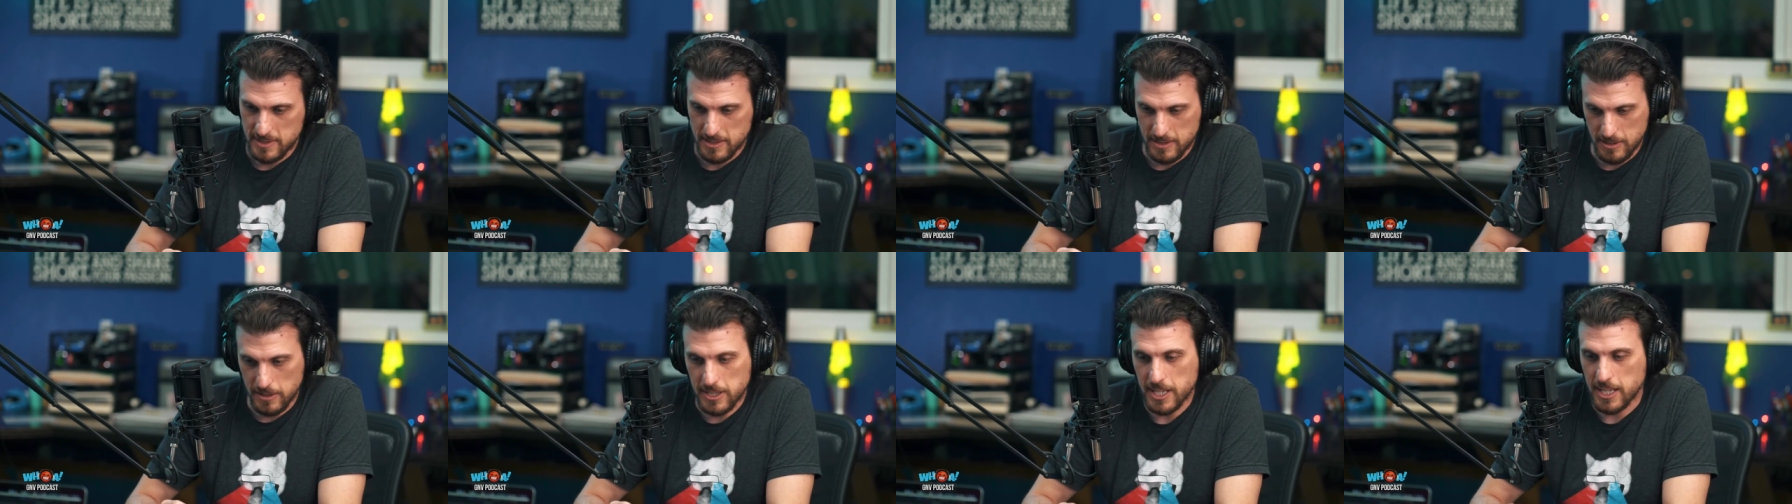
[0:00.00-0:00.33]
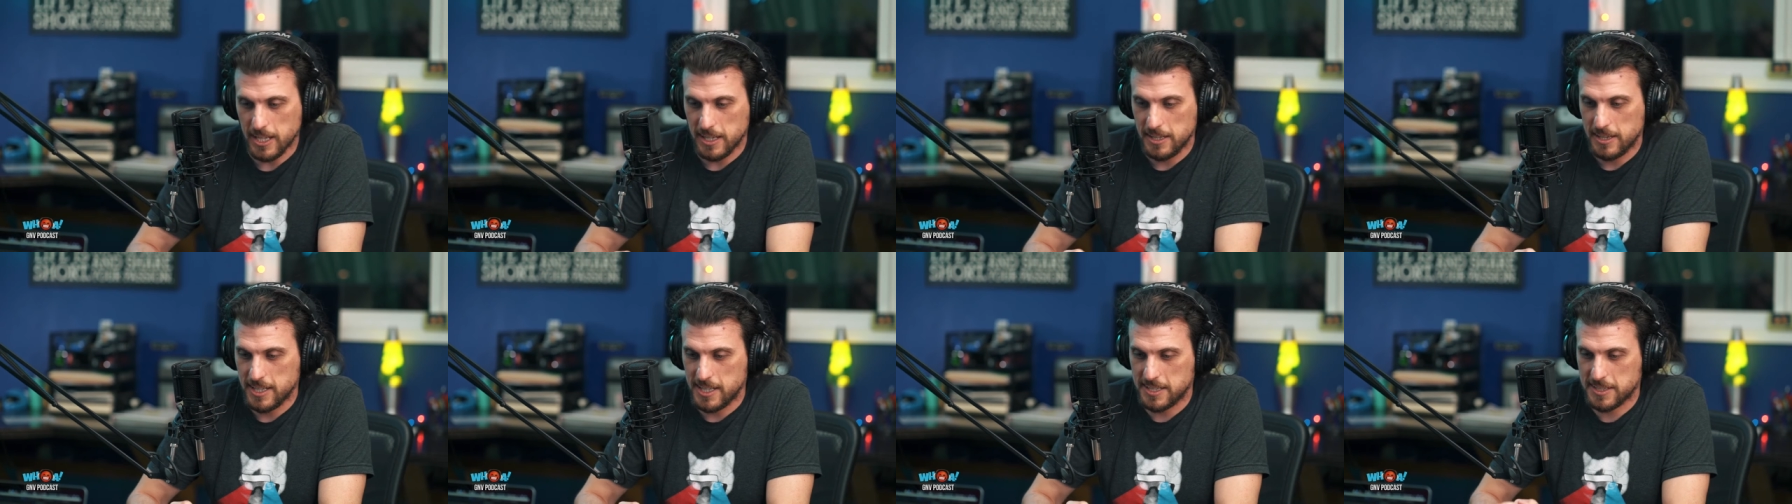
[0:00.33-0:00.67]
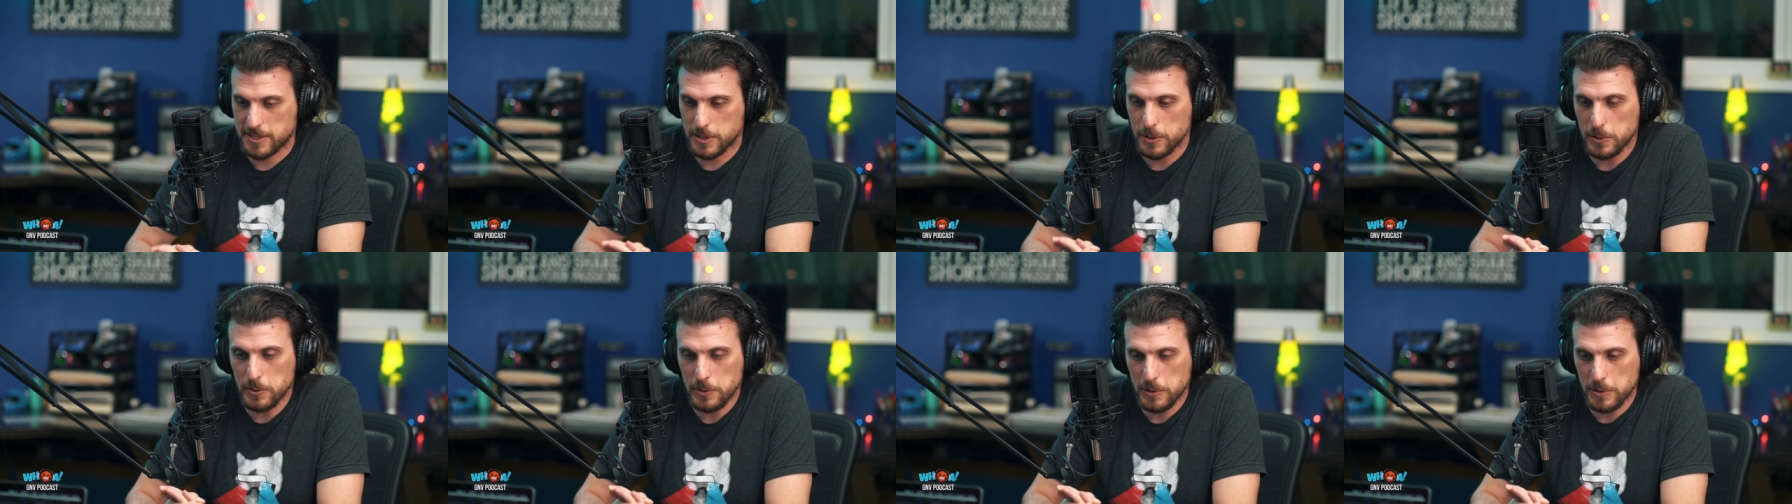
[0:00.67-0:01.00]
okay, that's
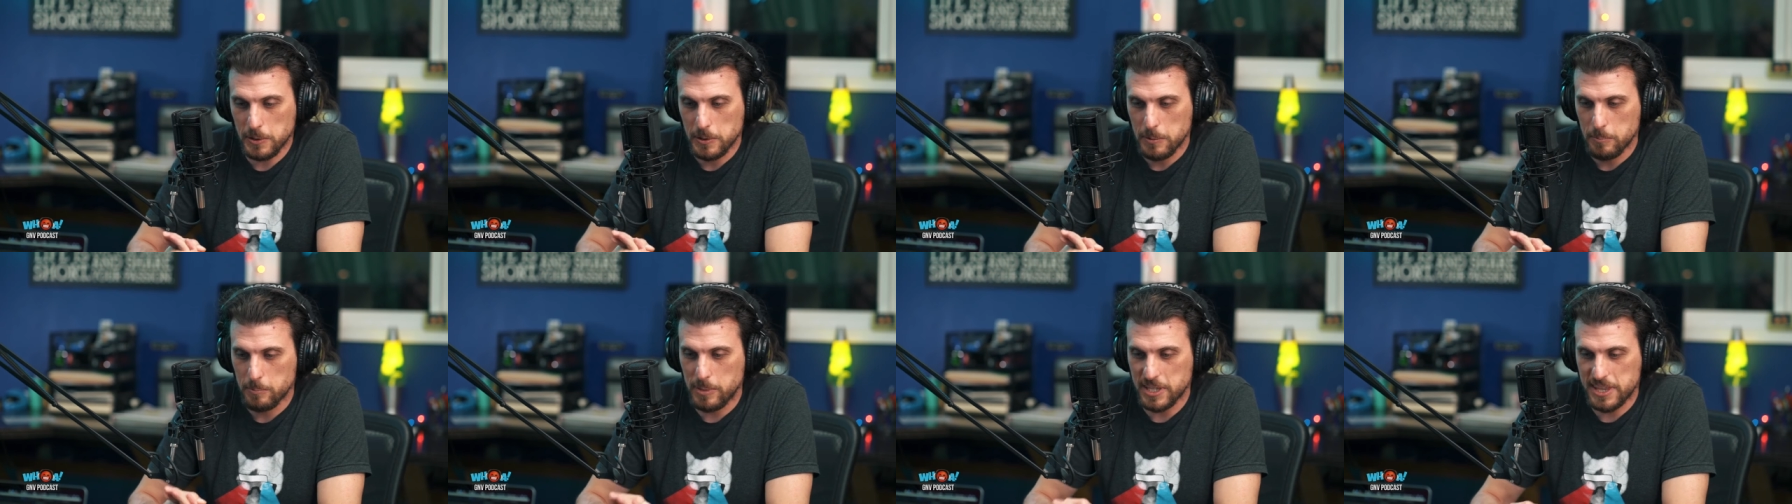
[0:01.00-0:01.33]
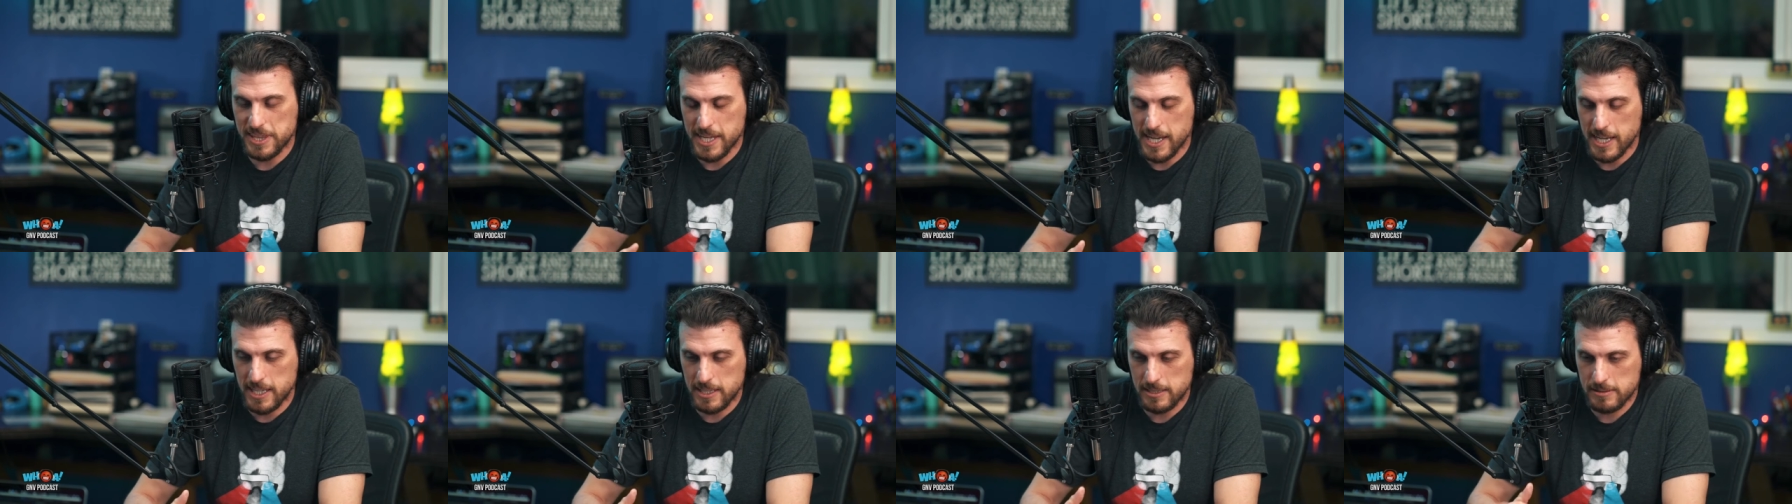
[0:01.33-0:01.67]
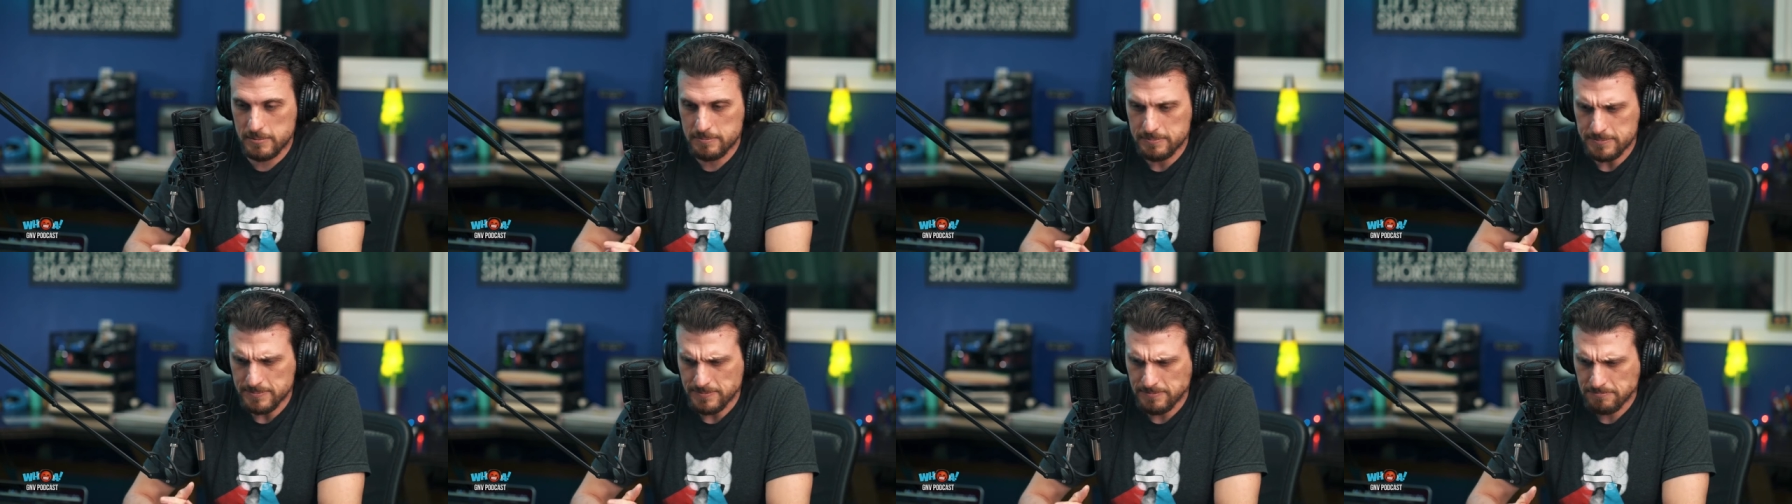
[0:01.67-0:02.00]
cool. But
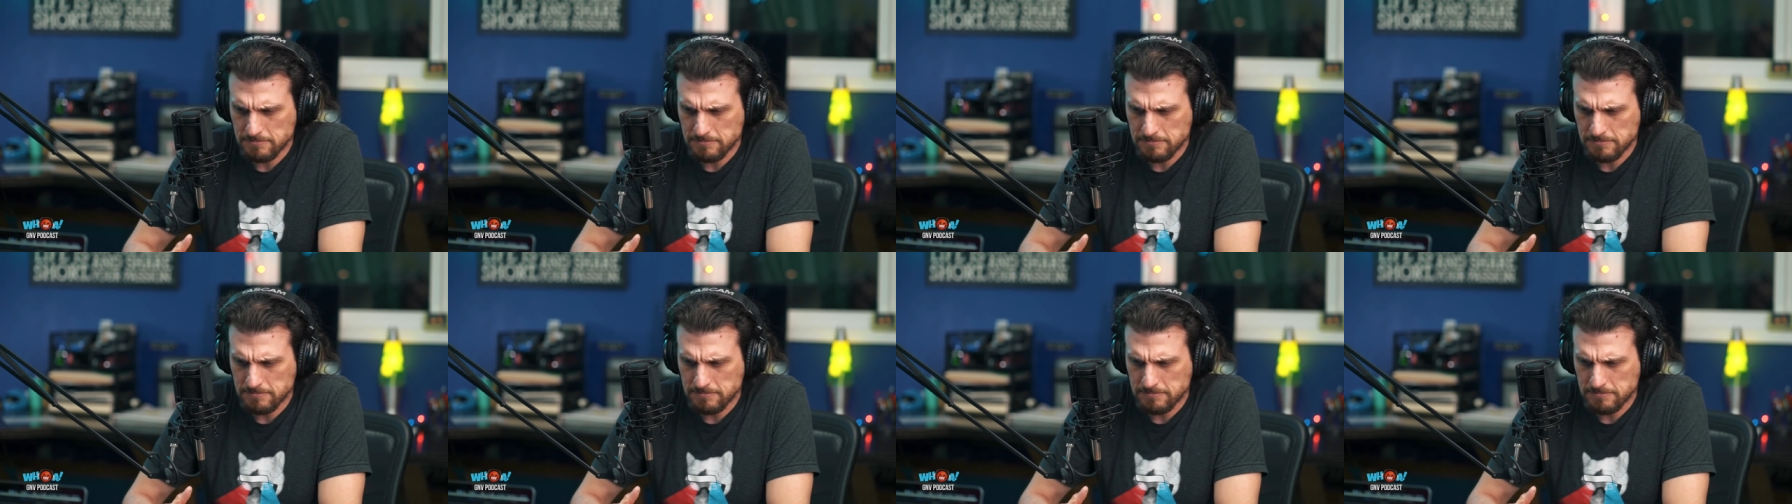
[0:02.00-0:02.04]
then